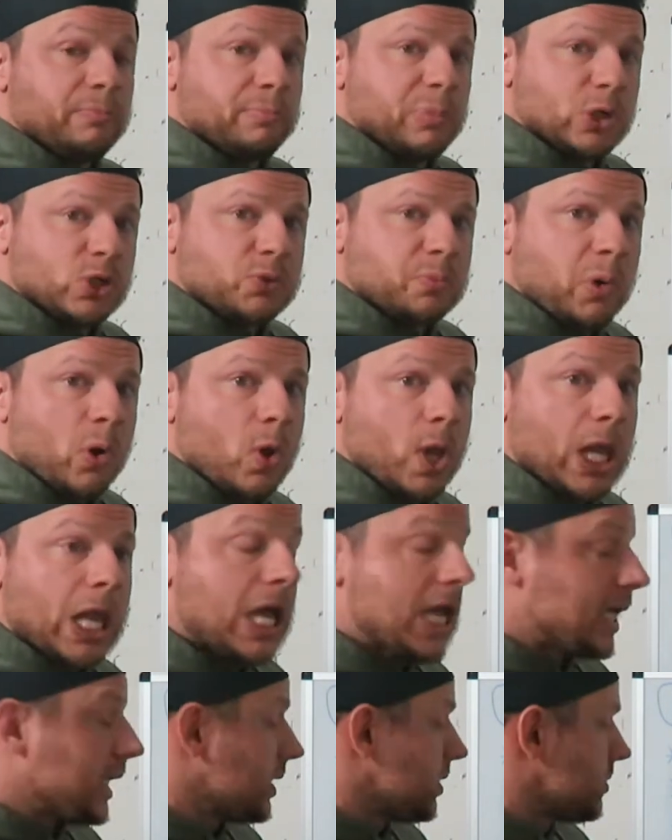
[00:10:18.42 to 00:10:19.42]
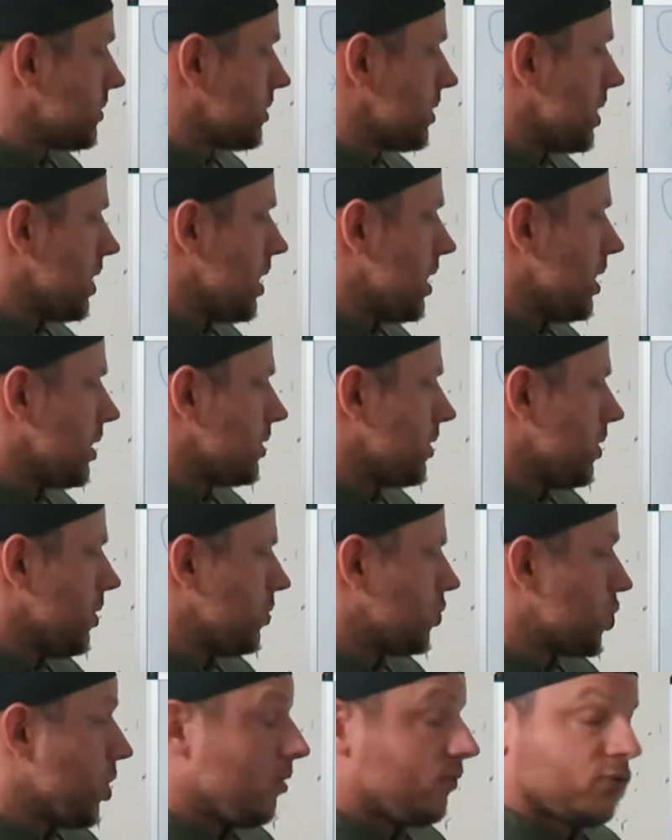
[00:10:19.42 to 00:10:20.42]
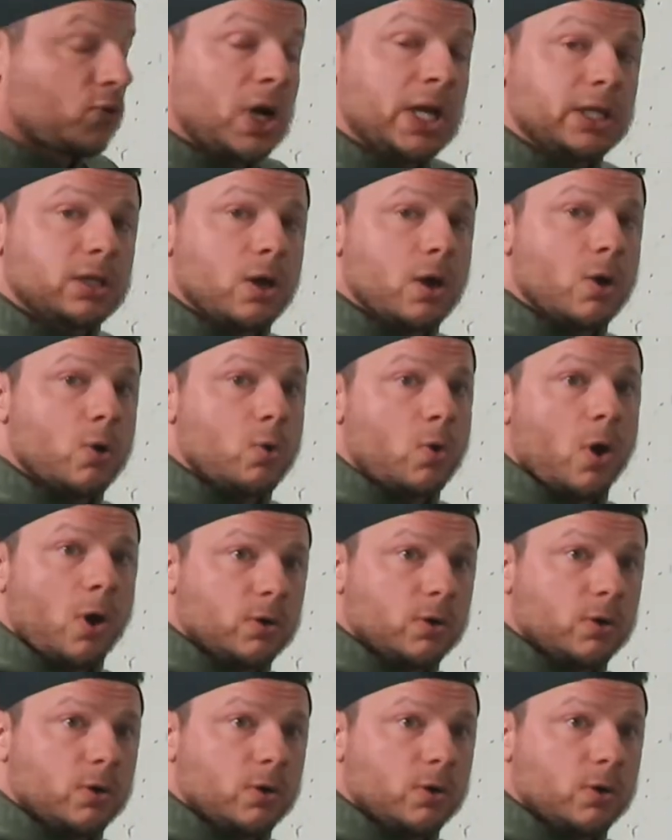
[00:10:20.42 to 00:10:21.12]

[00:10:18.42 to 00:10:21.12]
push-pull legs. Joe Franco